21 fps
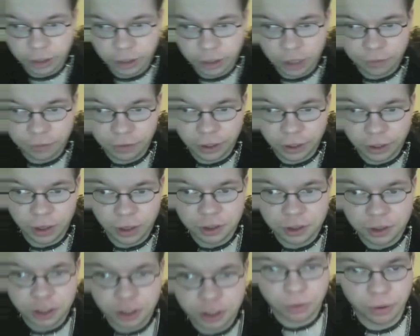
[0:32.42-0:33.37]
Stephanie
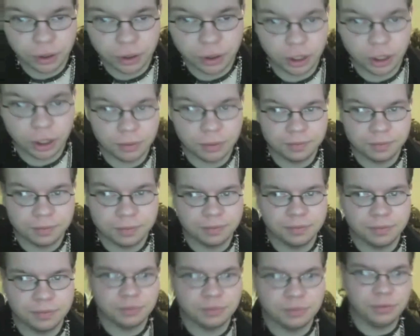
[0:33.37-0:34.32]
out to
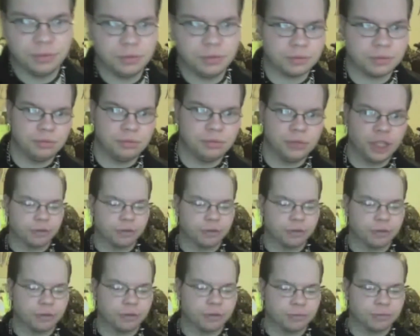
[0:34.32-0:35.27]

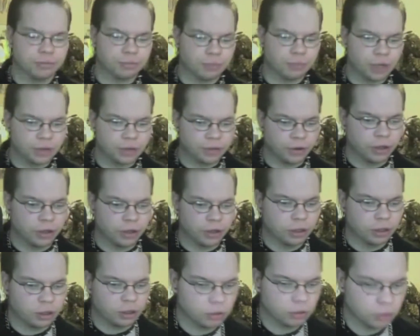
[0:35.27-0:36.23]
dinner. I
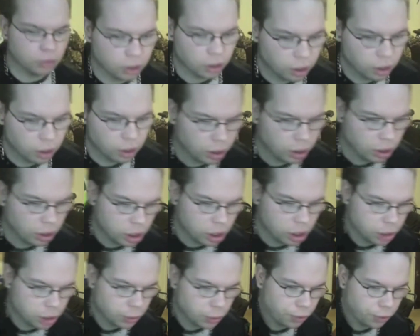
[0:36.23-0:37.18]
figured,
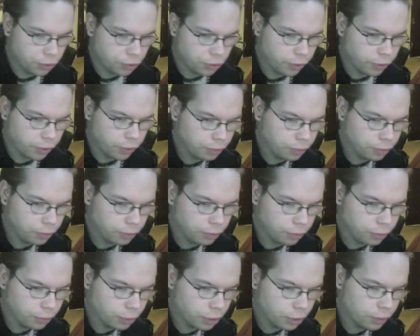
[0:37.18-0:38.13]
she wants to dress up
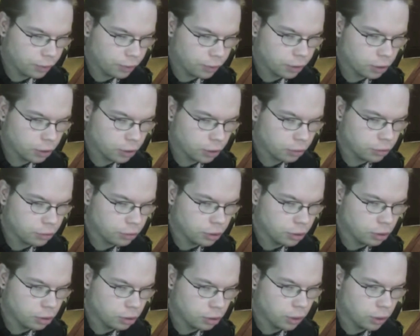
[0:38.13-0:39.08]
for it. I figured,
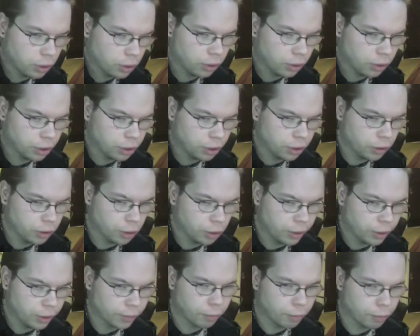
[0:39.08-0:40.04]
I want to
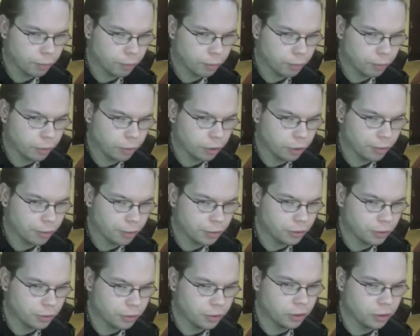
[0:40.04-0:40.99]
on it. Yeah, I
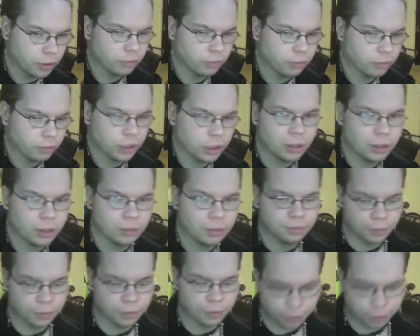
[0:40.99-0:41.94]
got a lot of people
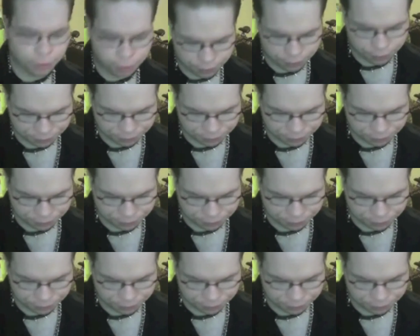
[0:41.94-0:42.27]
saying I'm a